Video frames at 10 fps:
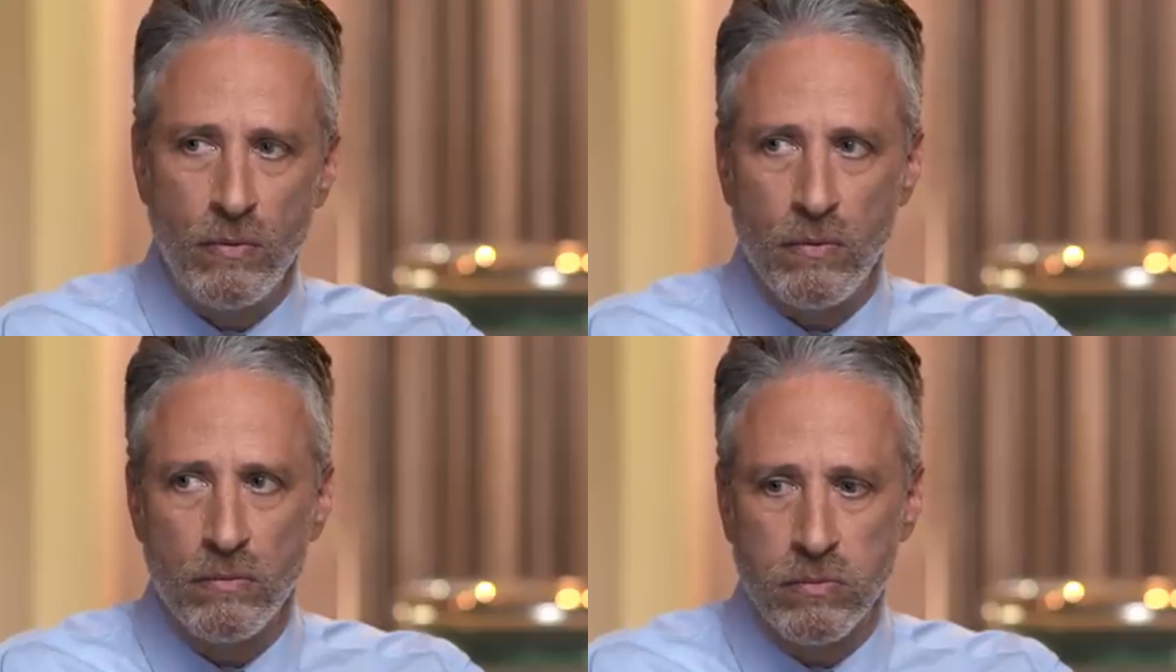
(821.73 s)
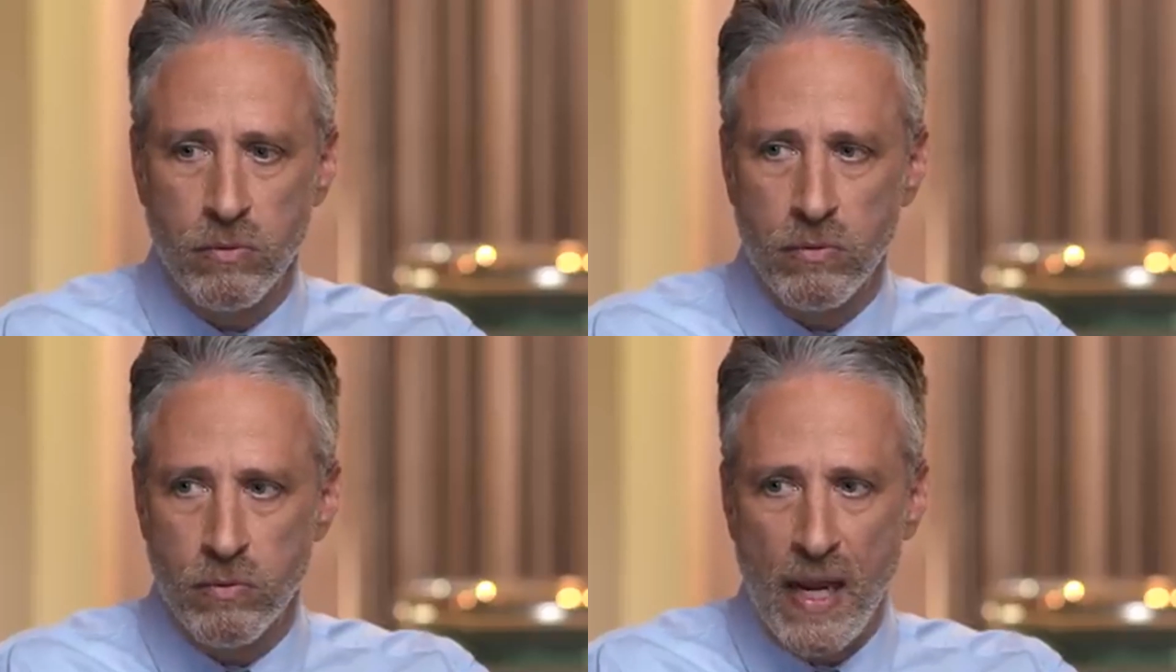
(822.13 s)
in
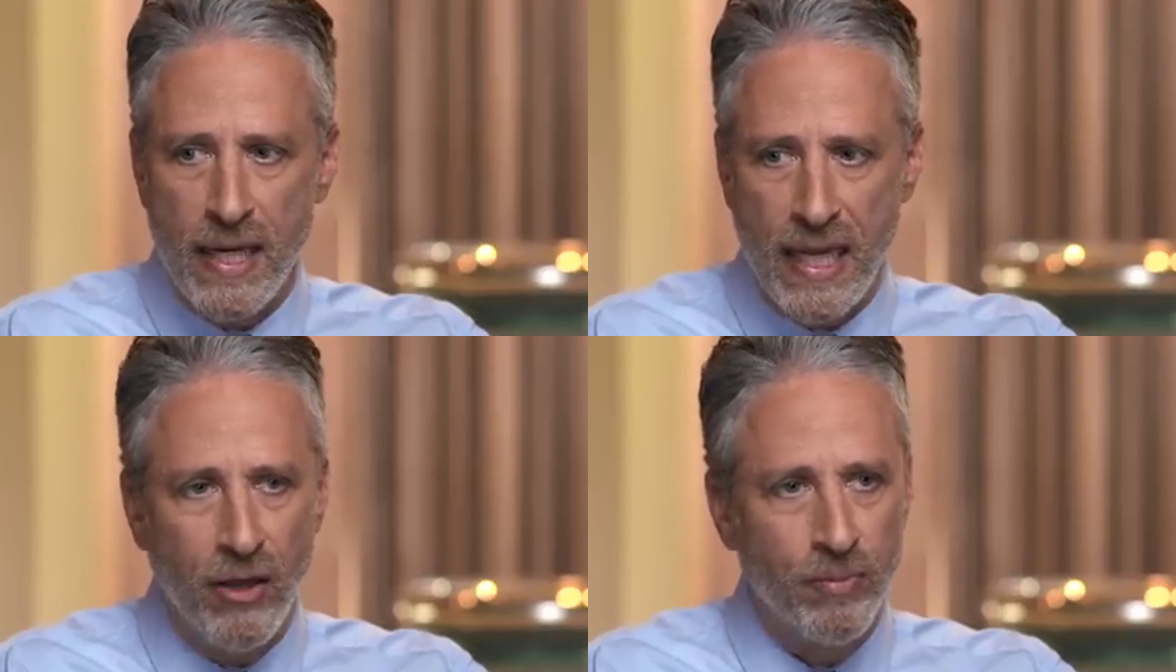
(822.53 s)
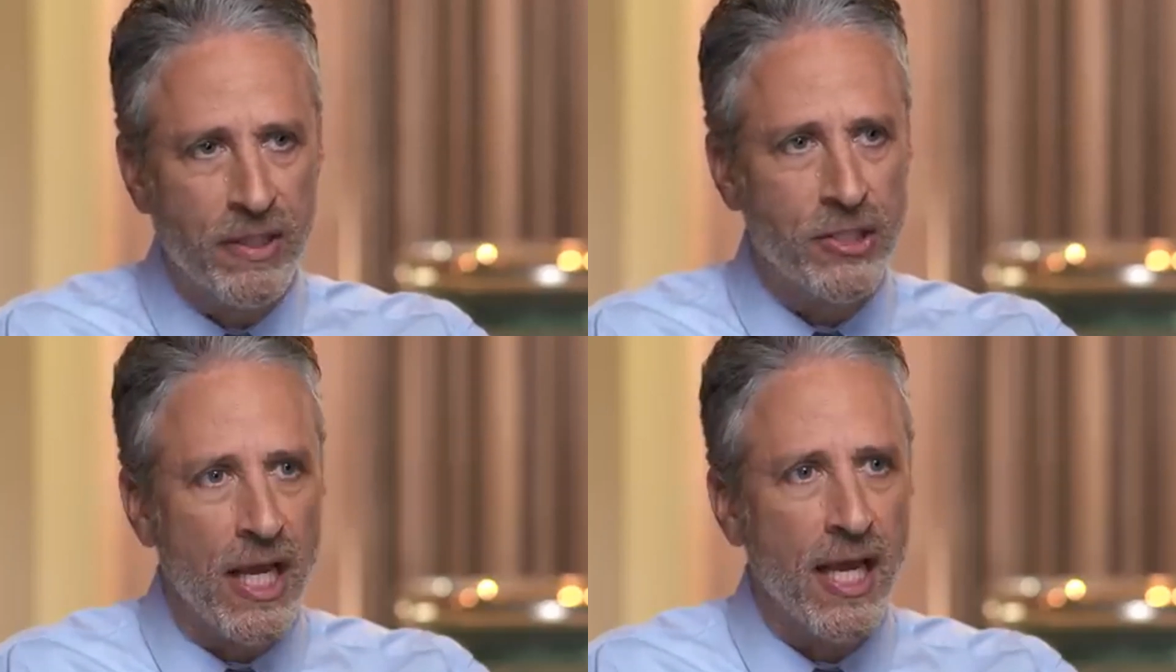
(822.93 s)

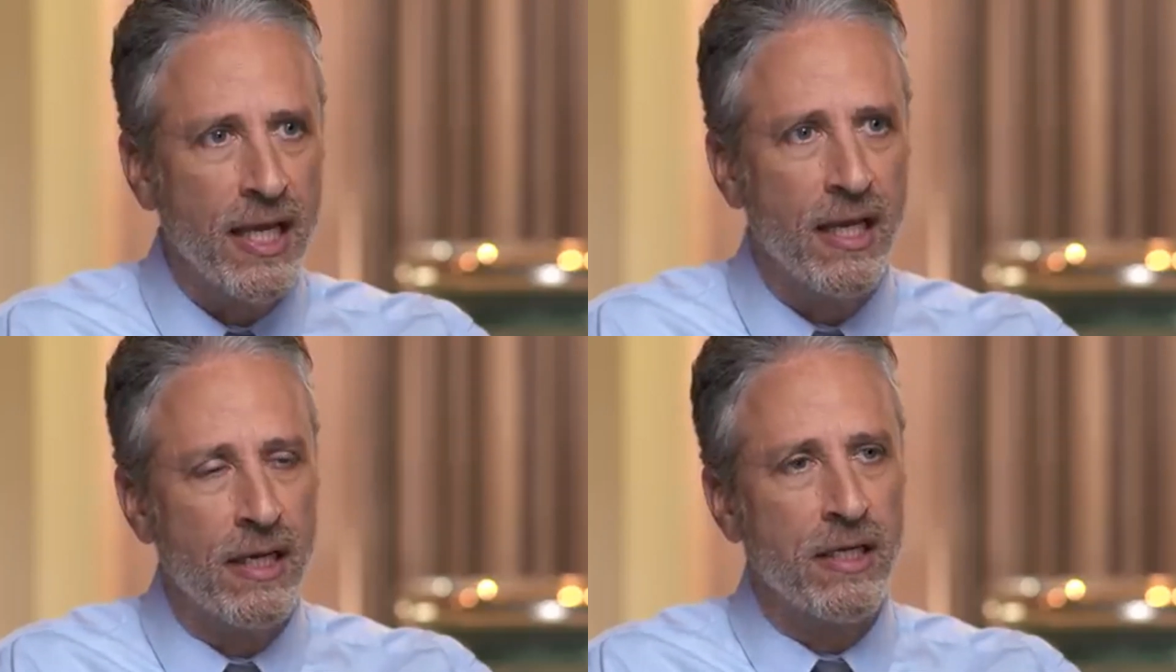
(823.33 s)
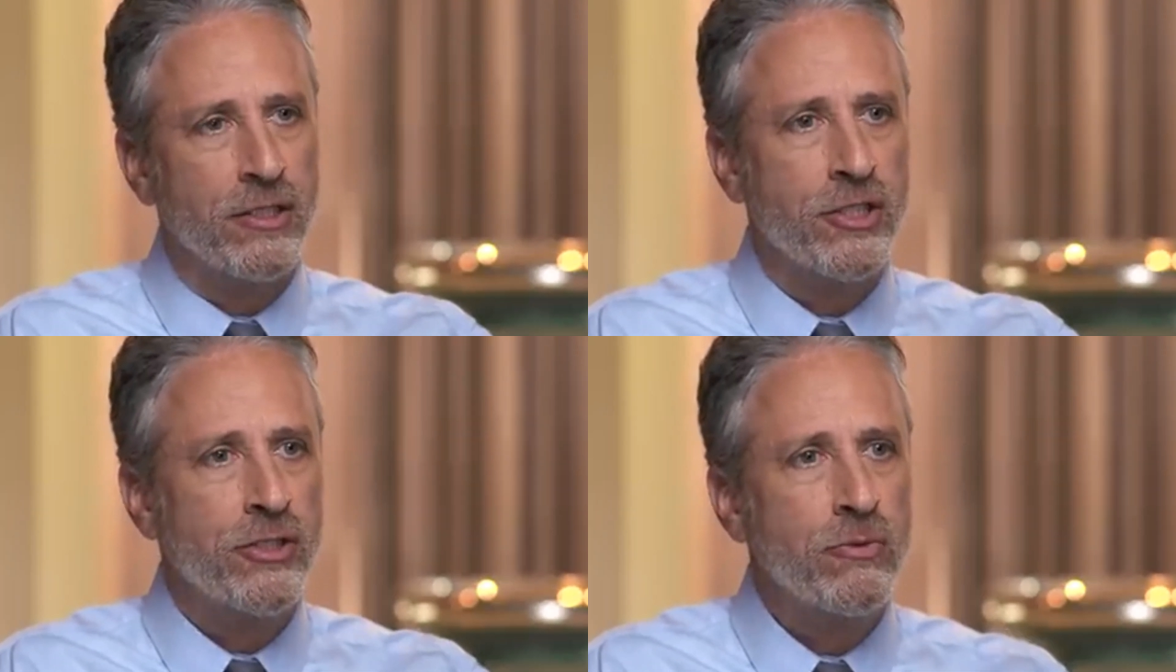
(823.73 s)
2015,
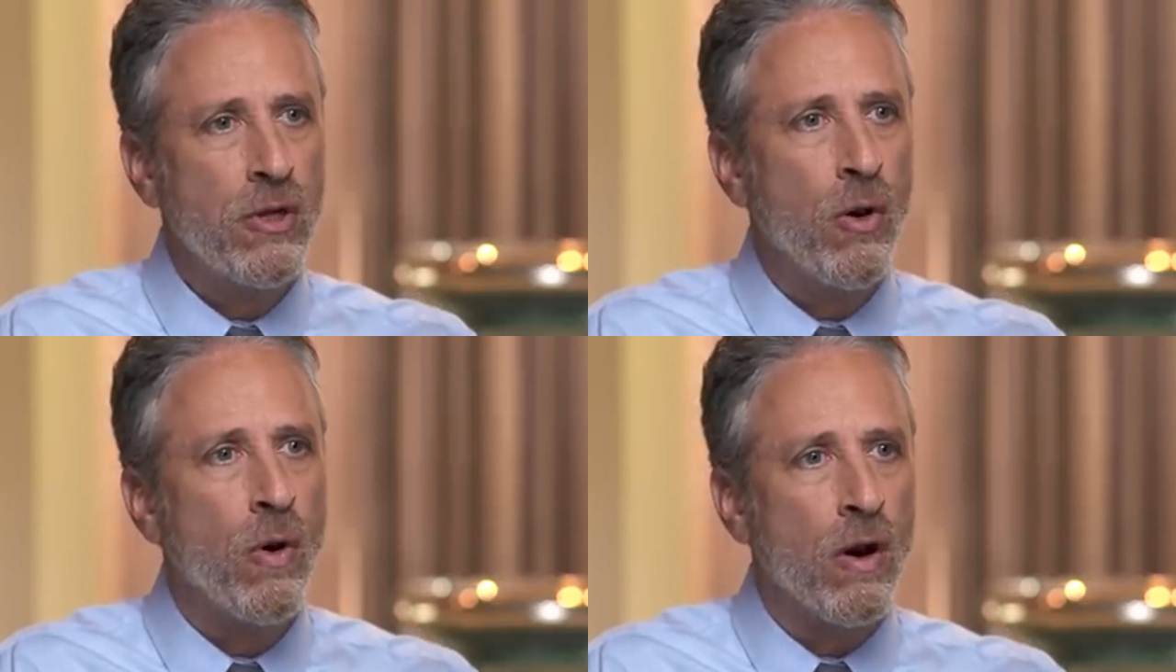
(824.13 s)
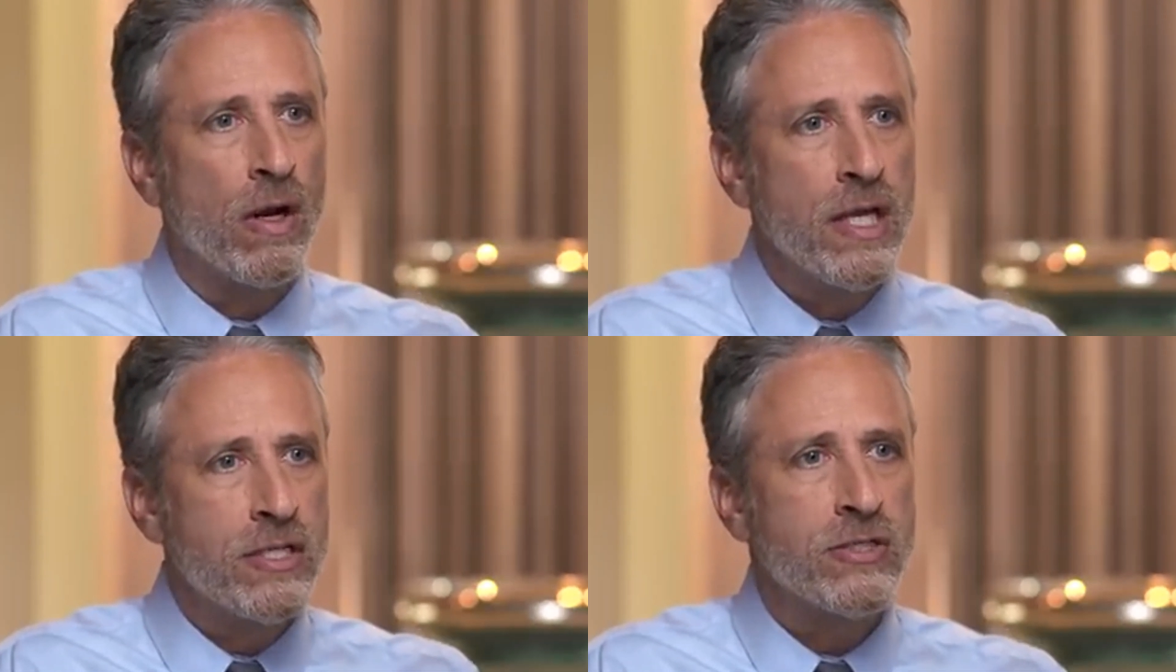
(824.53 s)
helping
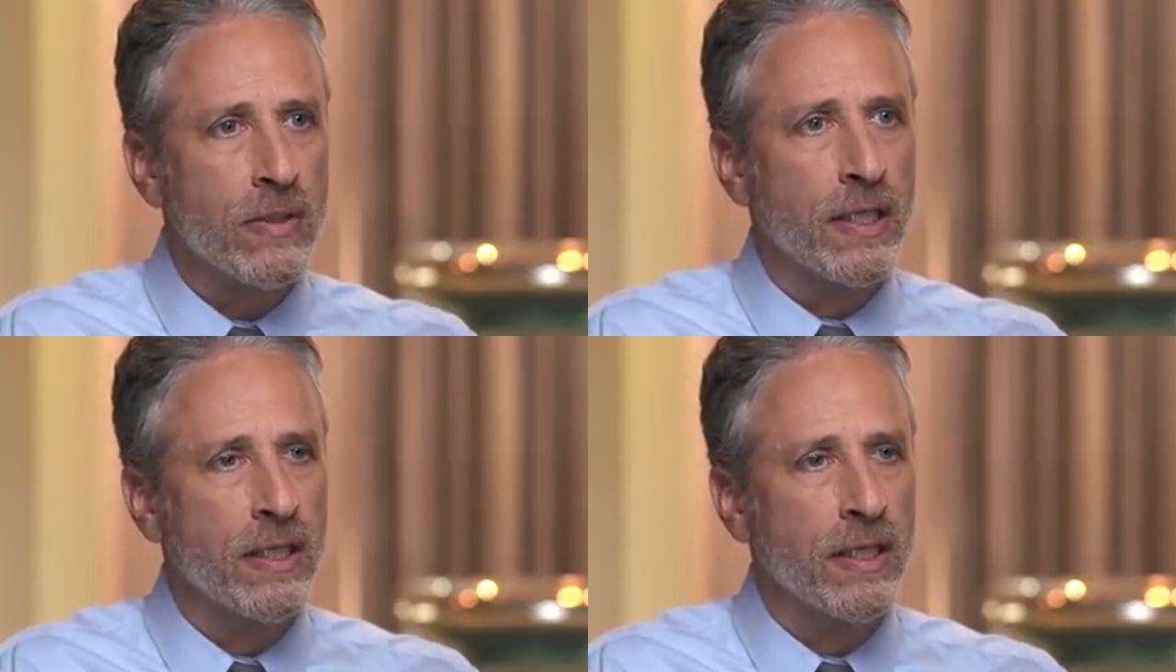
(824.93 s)
thousands of rescue